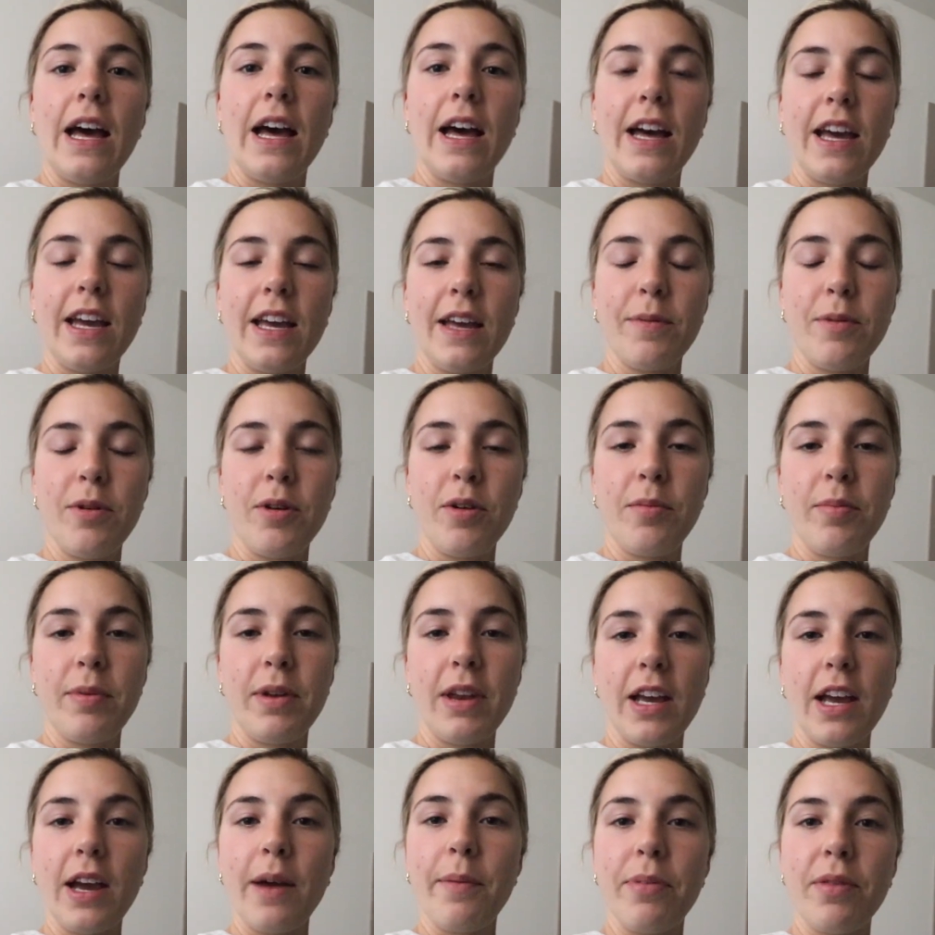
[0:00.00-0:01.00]
I am
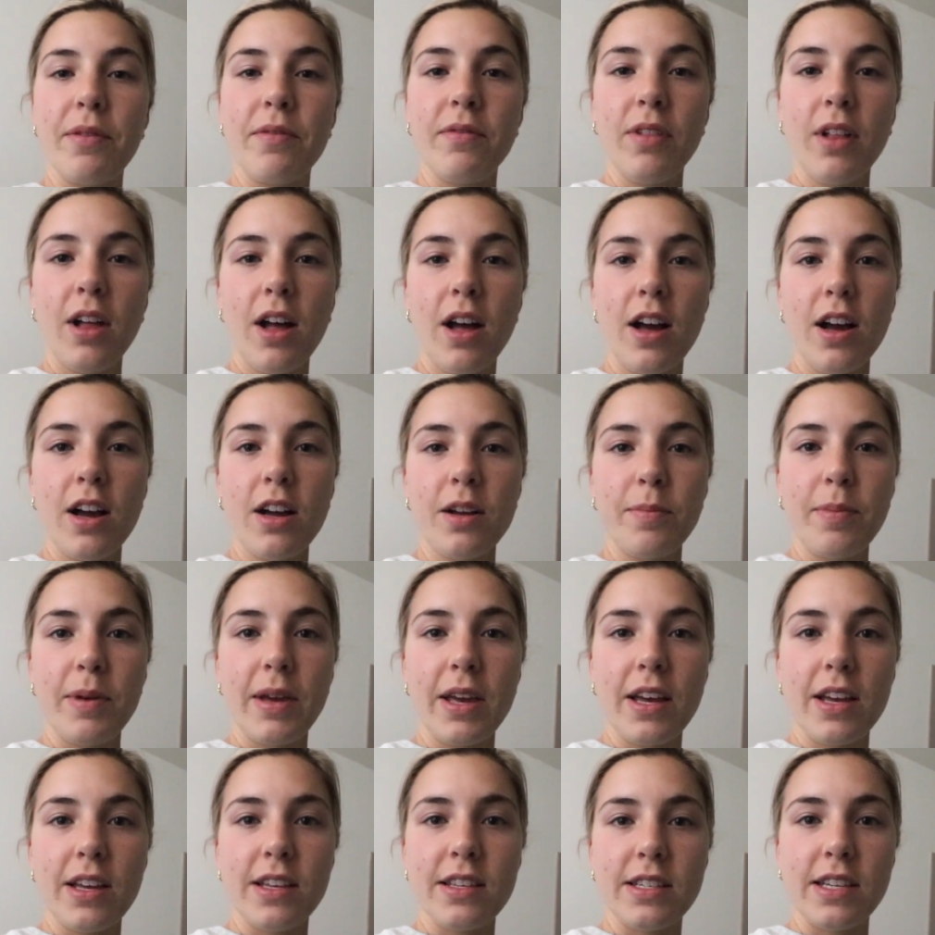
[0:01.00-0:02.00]
opening up the vlog
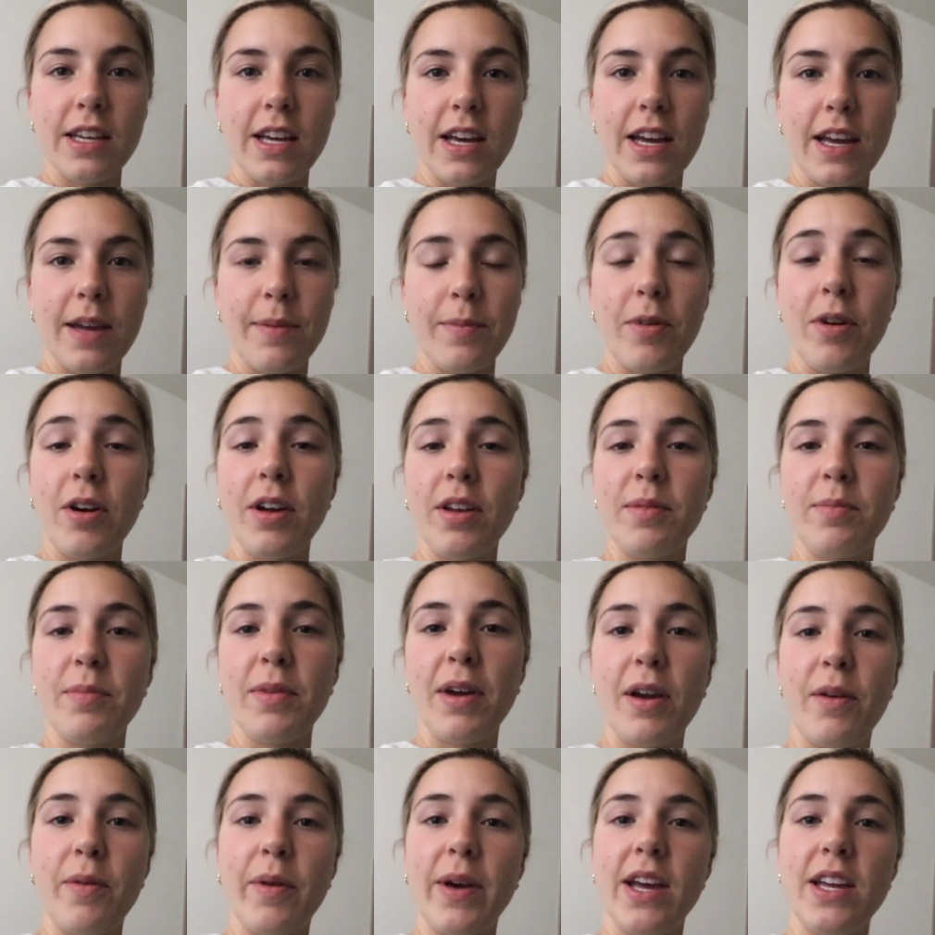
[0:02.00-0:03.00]
because I'm on
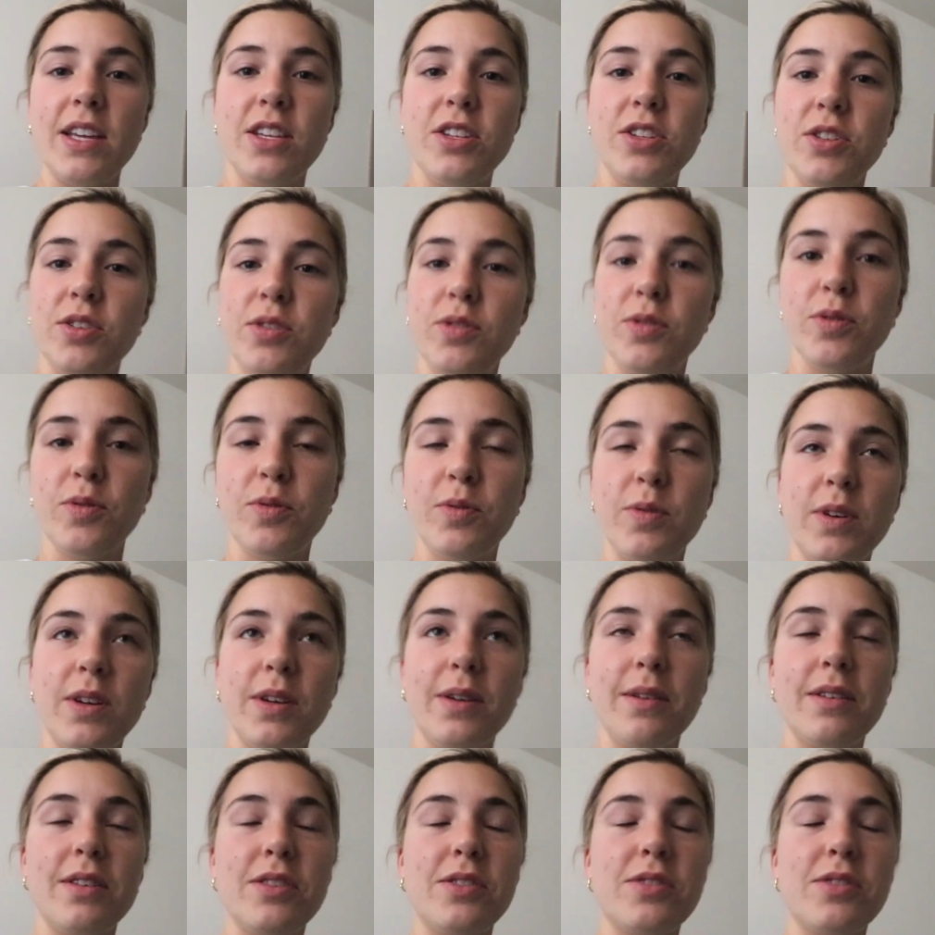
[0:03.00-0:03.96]
my way to